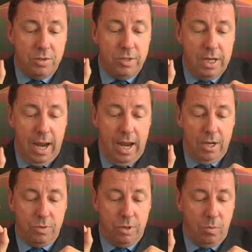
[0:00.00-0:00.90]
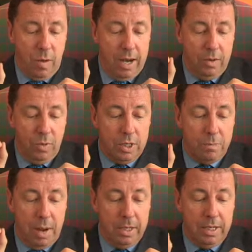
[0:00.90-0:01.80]
to engage with the way in
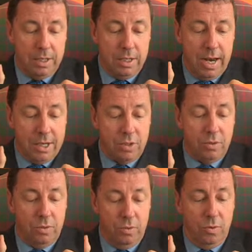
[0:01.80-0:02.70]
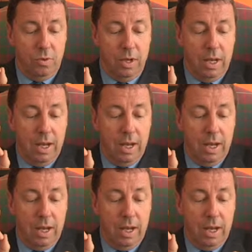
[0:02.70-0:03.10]
which public international law